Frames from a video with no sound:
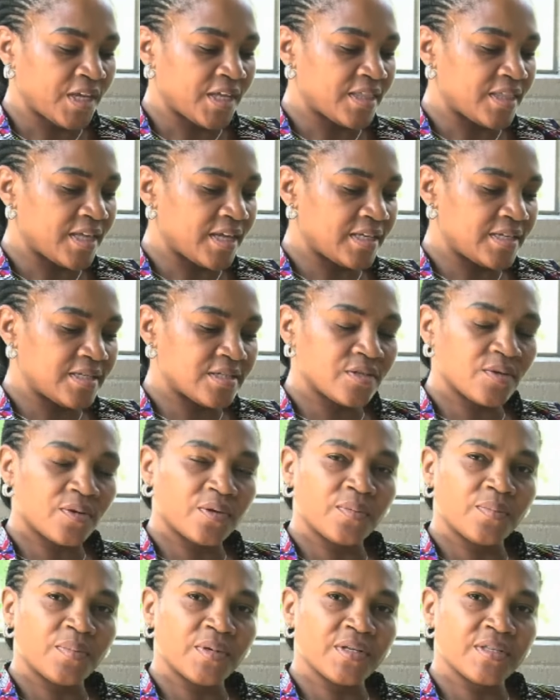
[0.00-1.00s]
That is
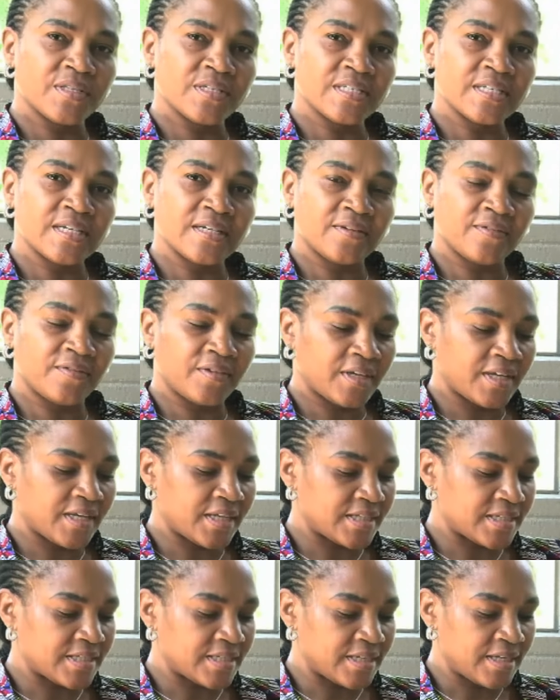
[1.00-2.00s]
on birth
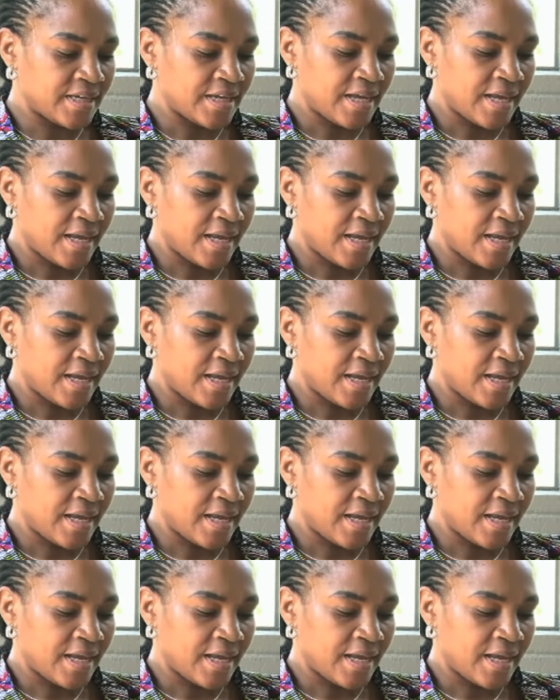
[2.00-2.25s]
certificates.